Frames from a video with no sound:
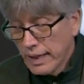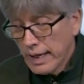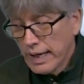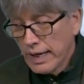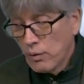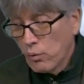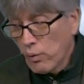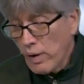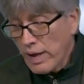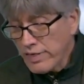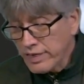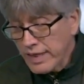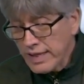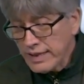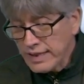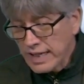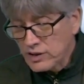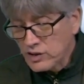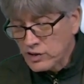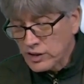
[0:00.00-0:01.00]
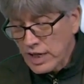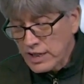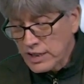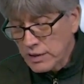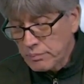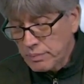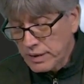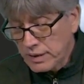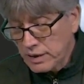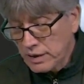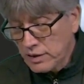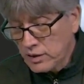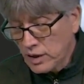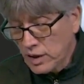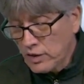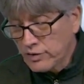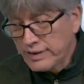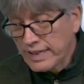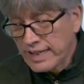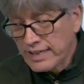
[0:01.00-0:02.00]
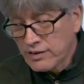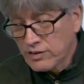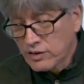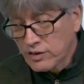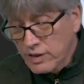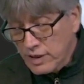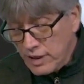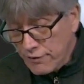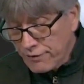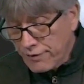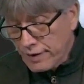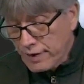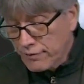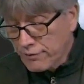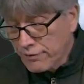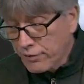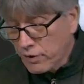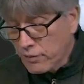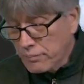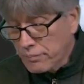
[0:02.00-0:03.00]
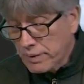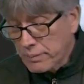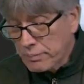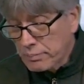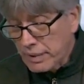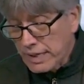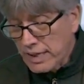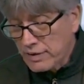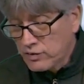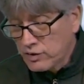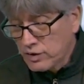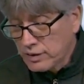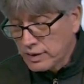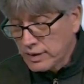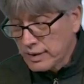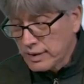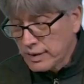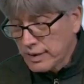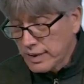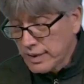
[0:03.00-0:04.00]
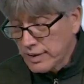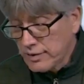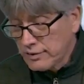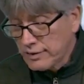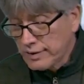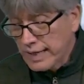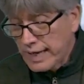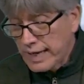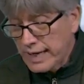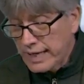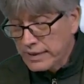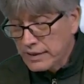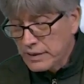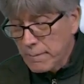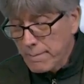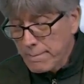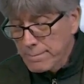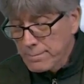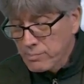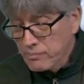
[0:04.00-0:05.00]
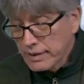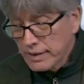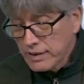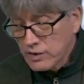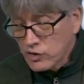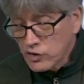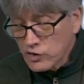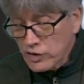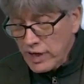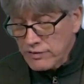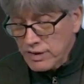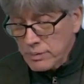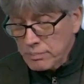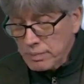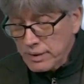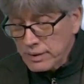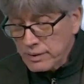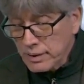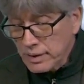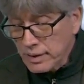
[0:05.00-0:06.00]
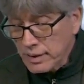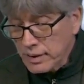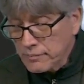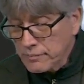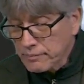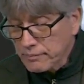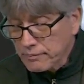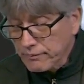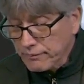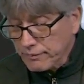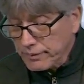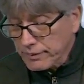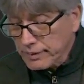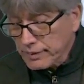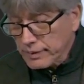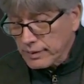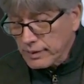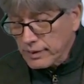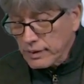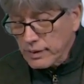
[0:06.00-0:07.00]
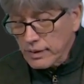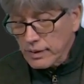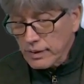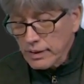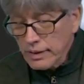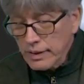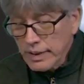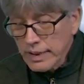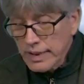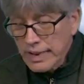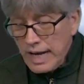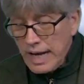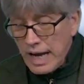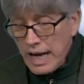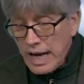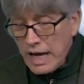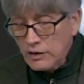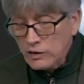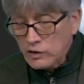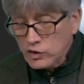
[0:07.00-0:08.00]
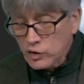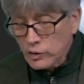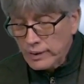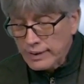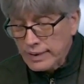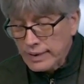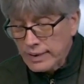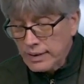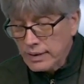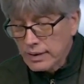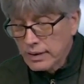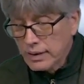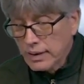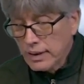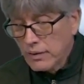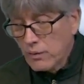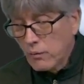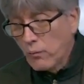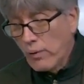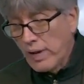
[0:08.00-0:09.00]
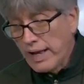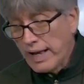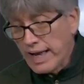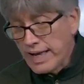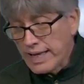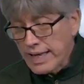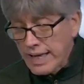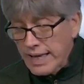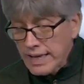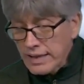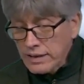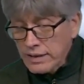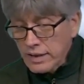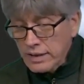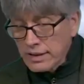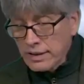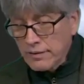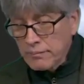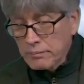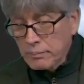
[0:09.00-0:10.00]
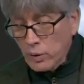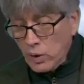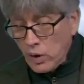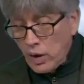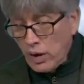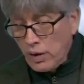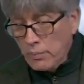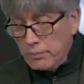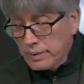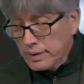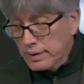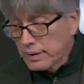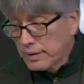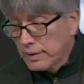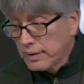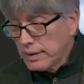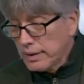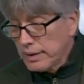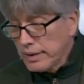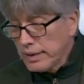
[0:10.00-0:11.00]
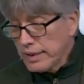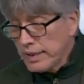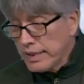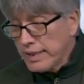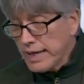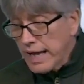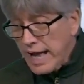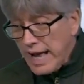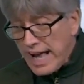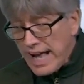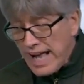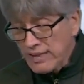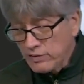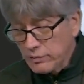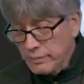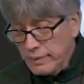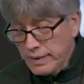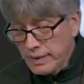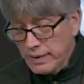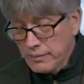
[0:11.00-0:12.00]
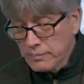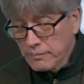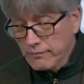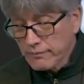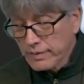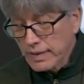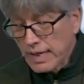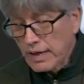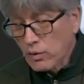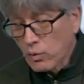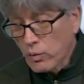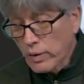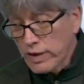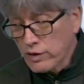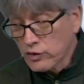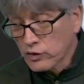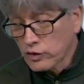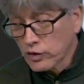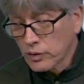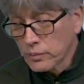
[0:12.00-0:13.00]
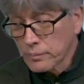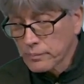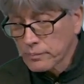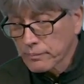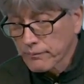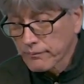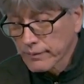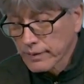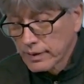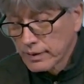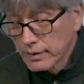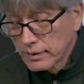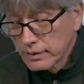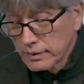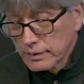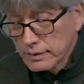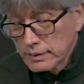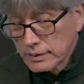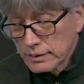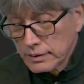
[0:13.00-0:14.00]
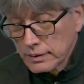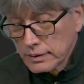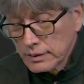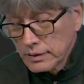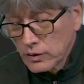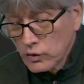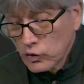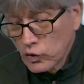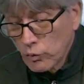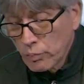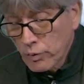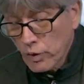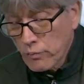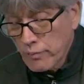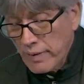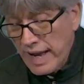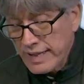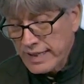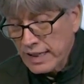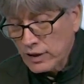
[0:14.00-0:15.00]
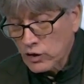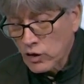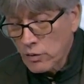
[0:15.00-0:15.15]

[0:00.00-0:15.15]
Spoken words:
And one thing that ChapGPT does that is different from Perplexity is that in ChapGPT, it actually, when I enter the prompt, it asks me a question: to provide a